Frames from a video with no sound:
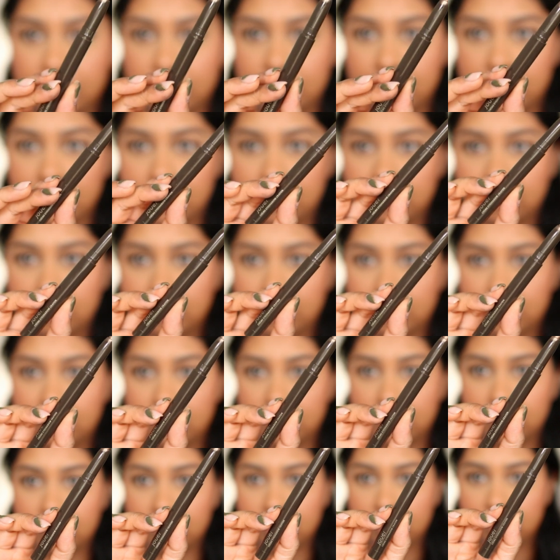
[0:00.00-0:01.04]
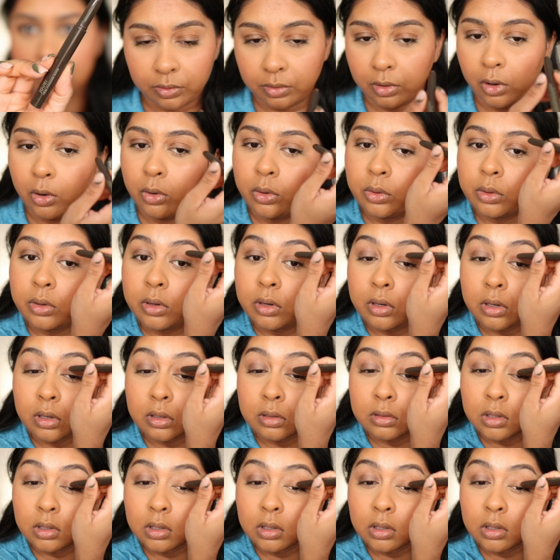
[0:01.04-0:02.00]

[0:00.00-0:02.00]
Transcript: in the shade Baroque.